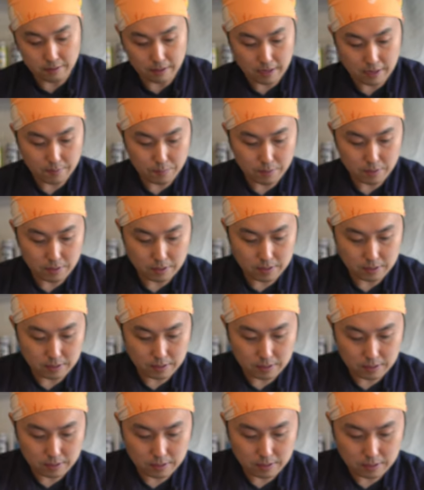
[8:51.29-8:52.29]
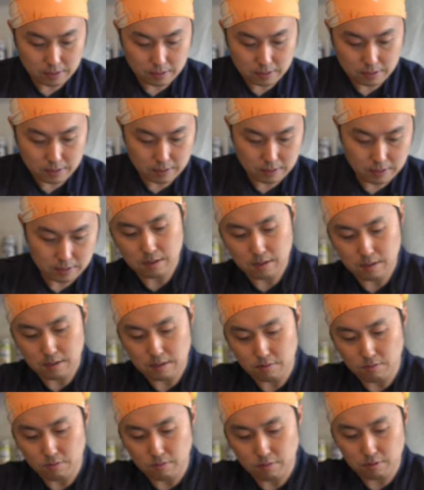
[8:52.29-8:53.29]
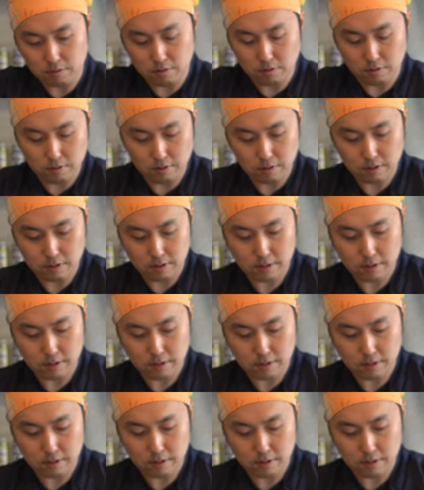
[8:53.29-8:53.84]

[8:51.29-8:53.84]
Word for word: thigh pieces and the oyster.